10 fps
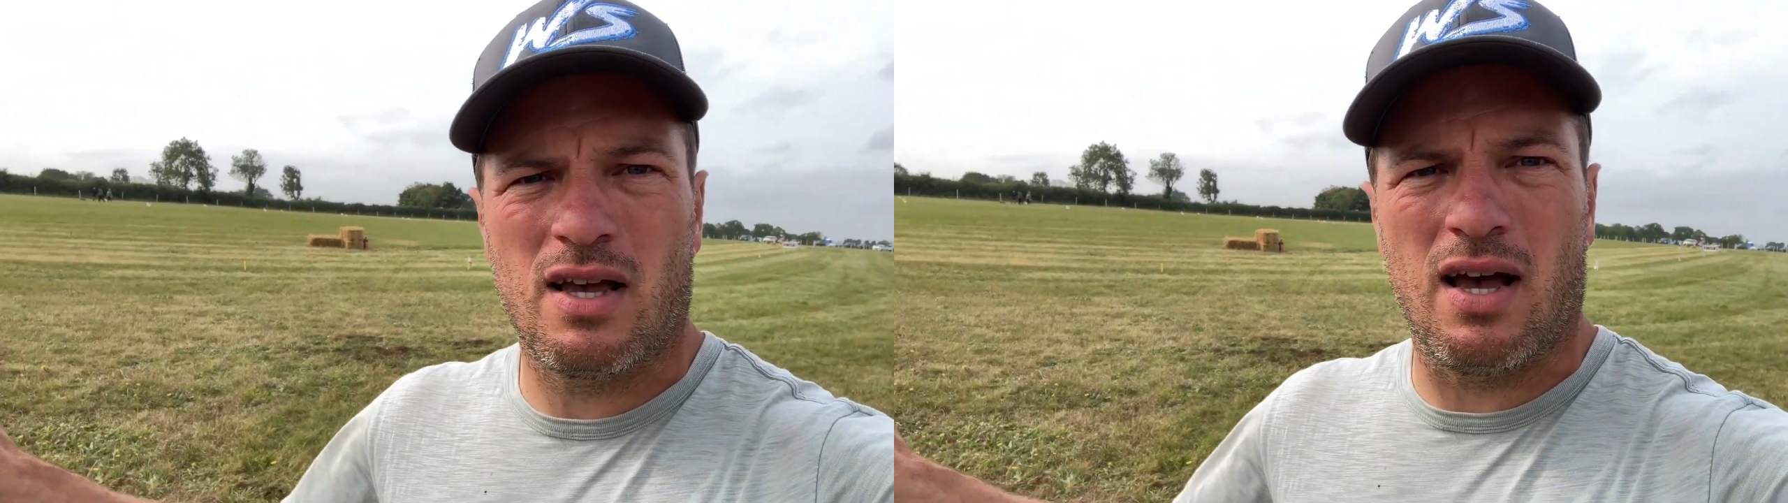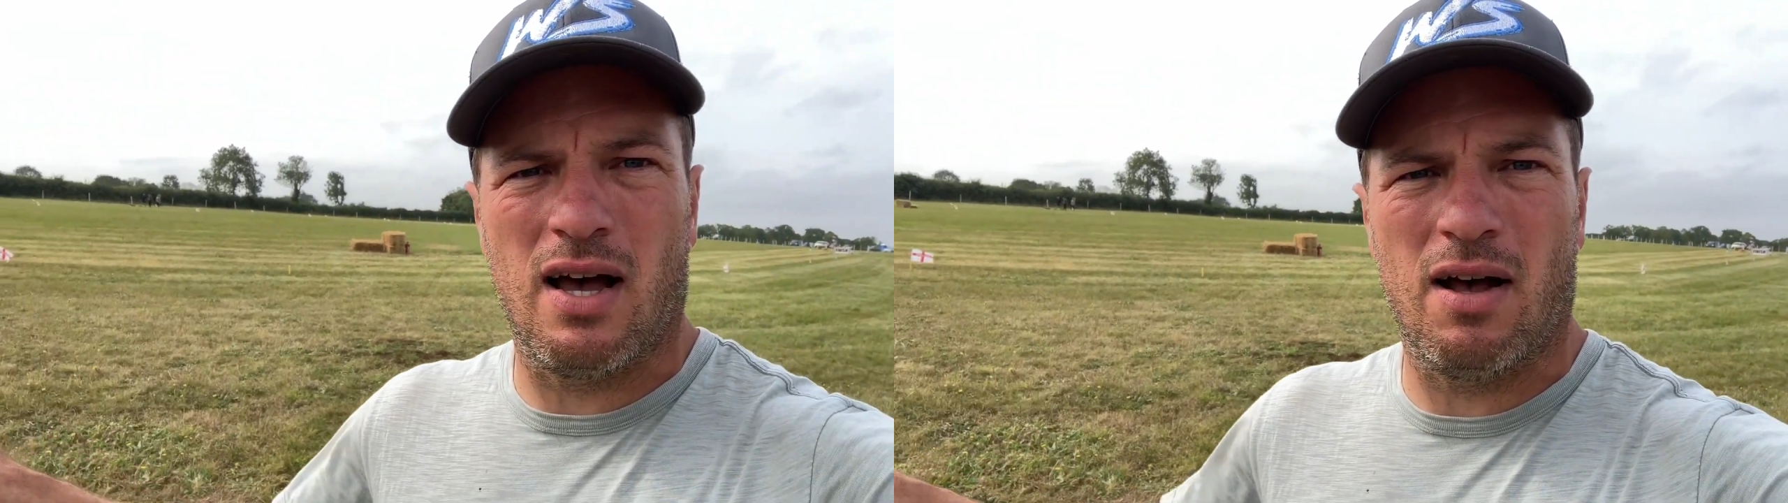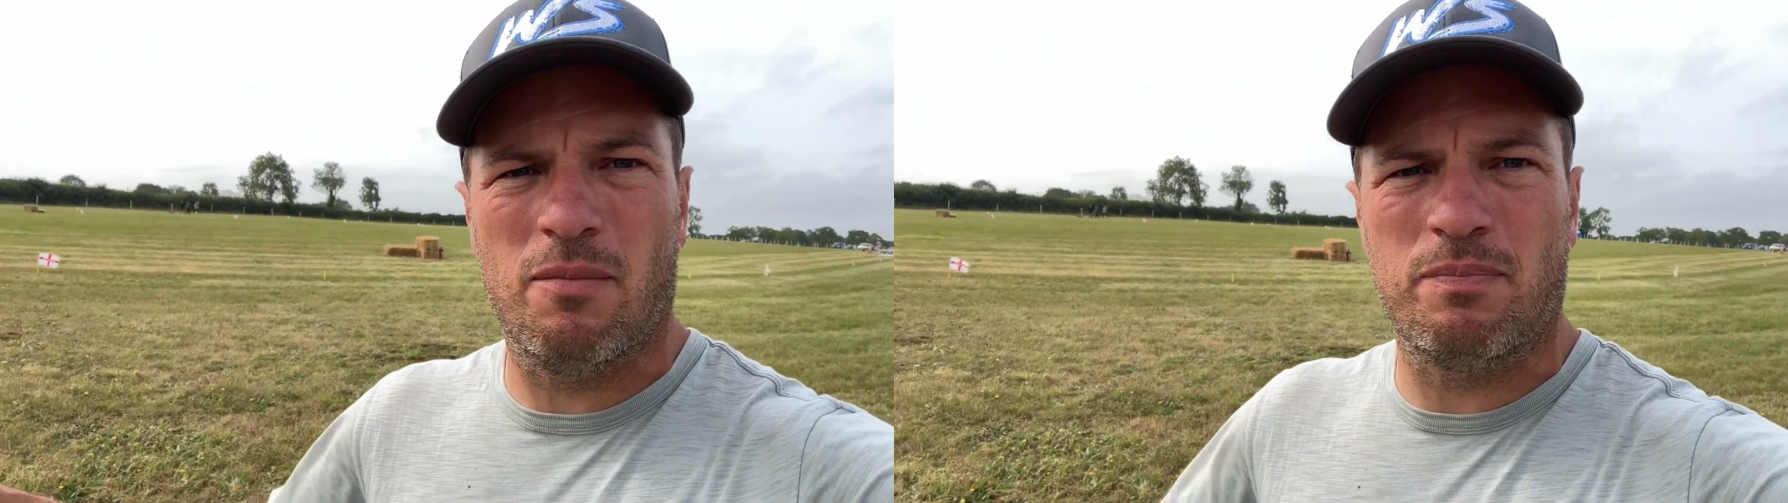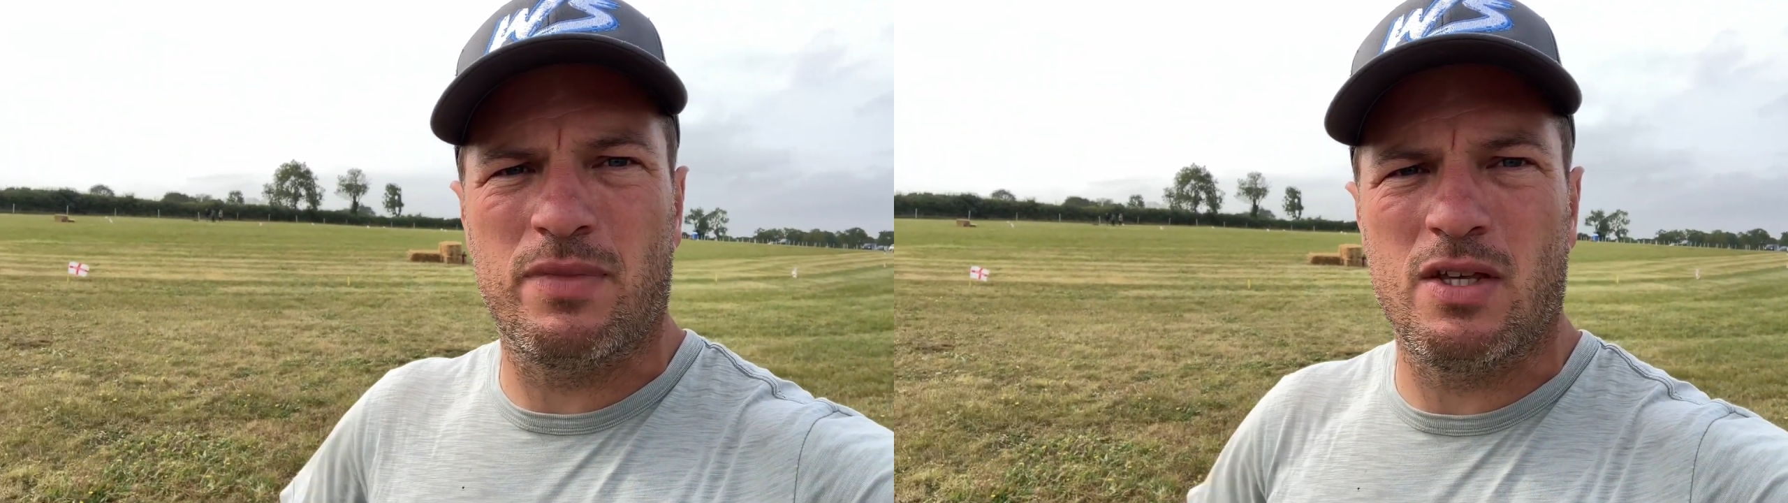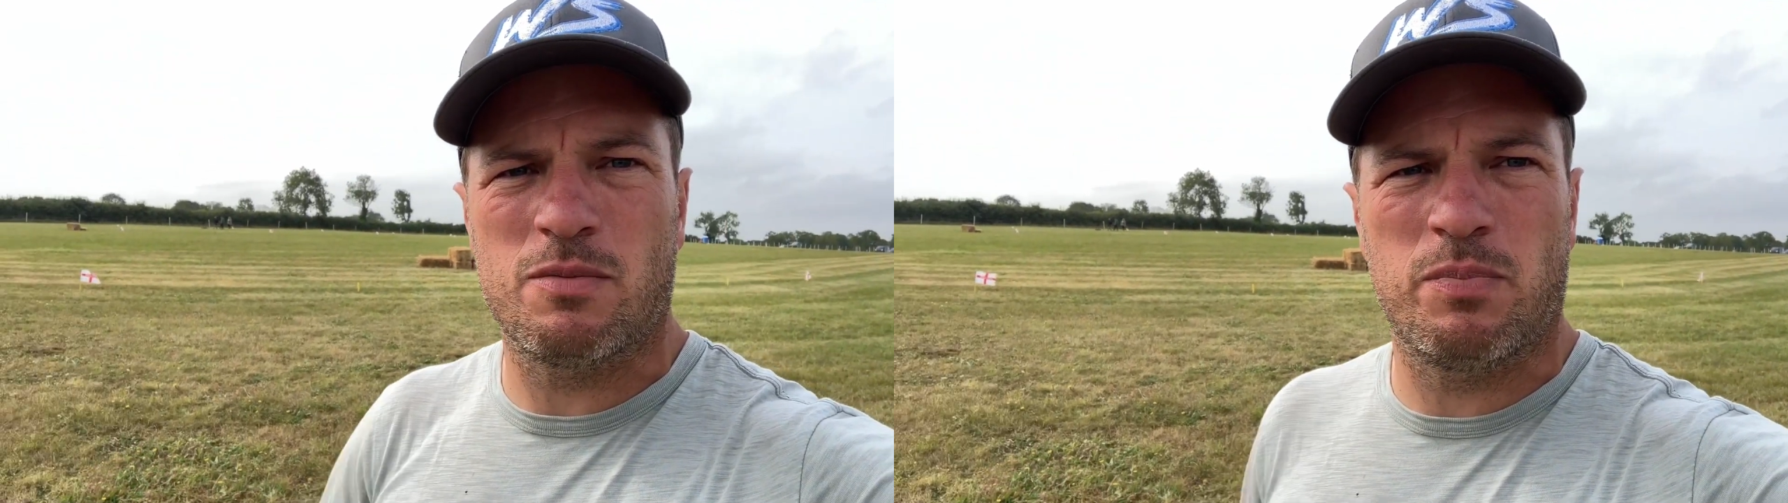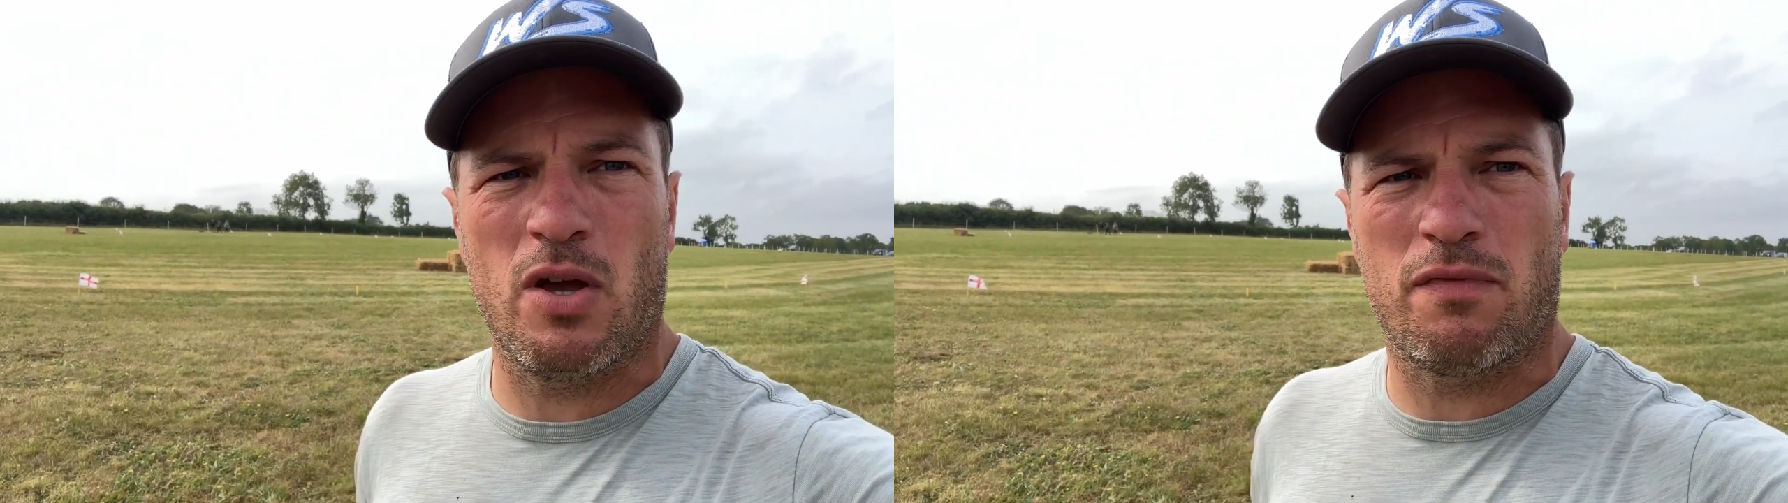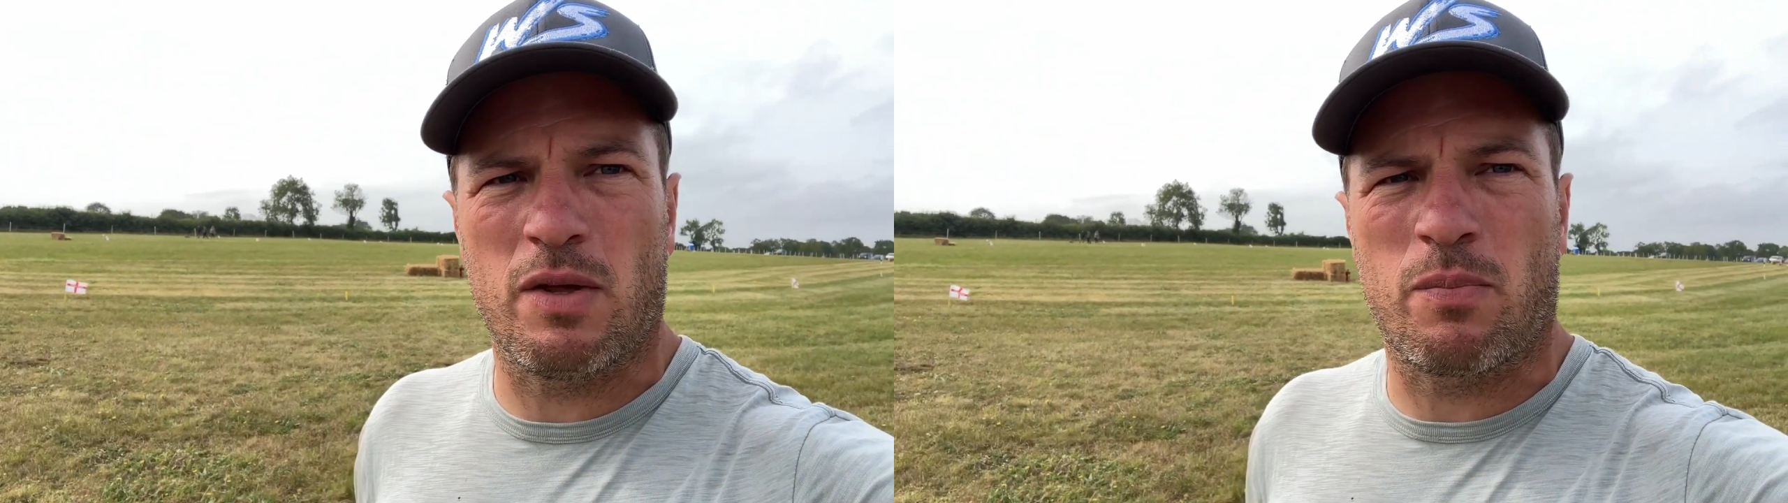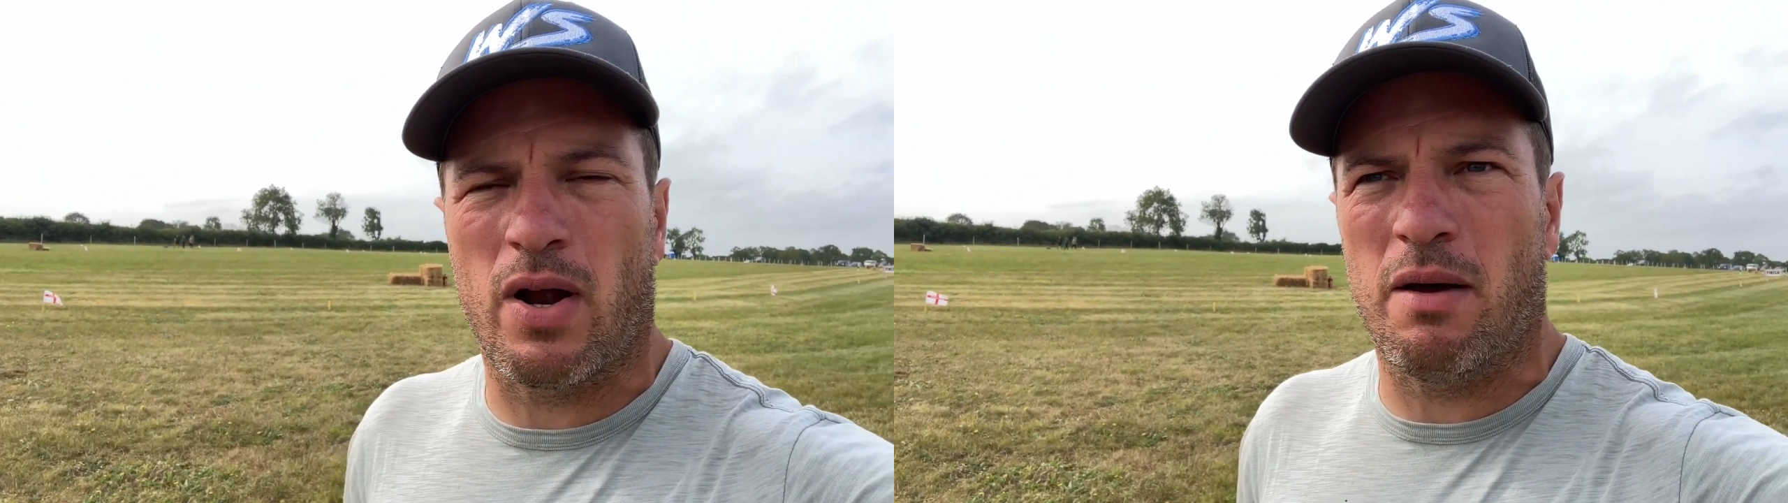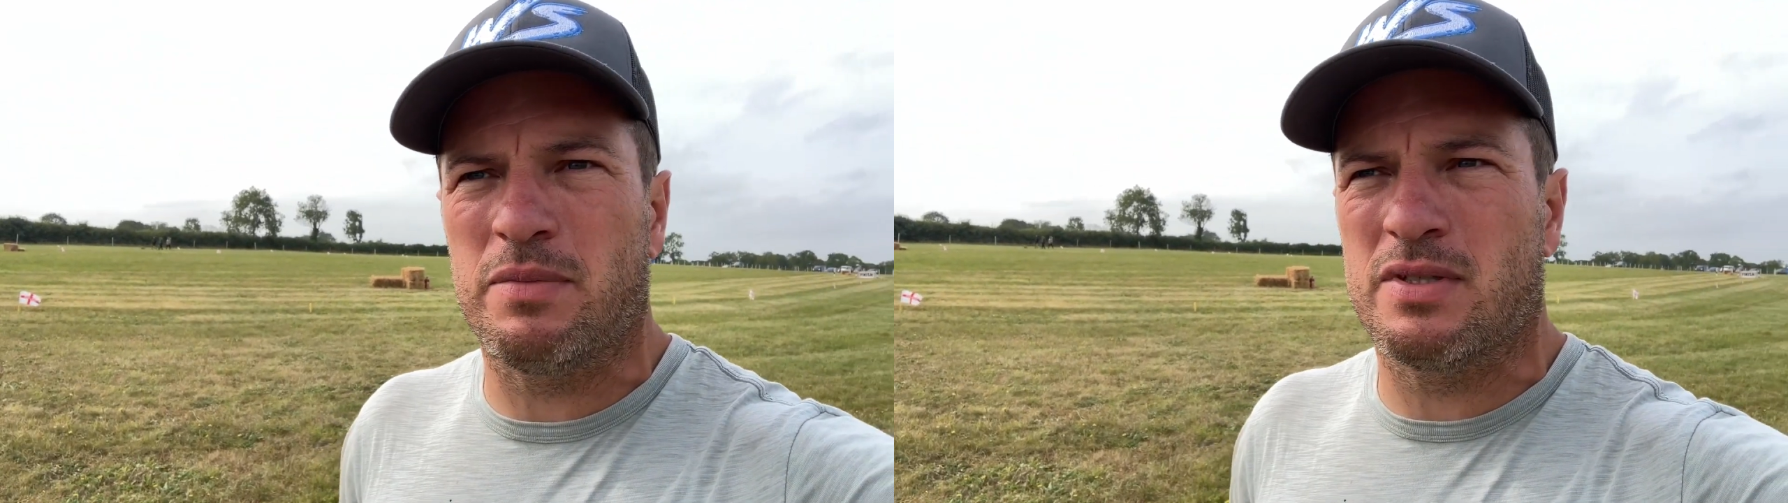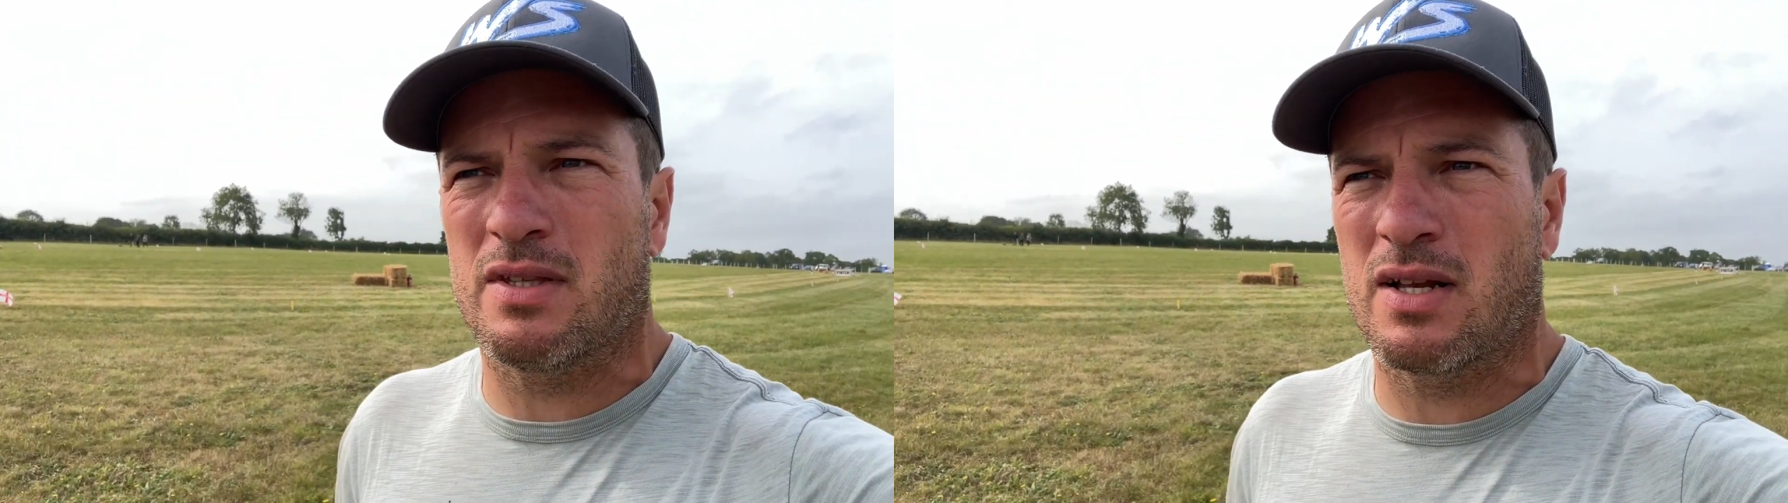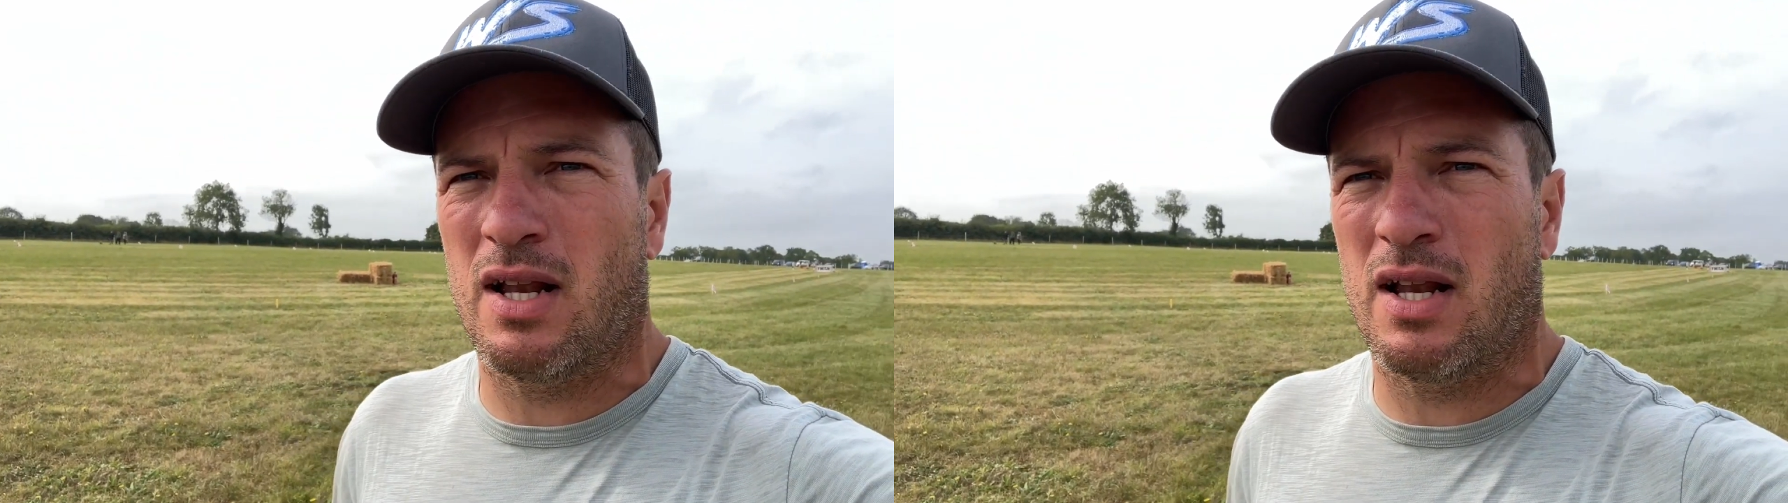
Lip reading: it's beautifully prepped,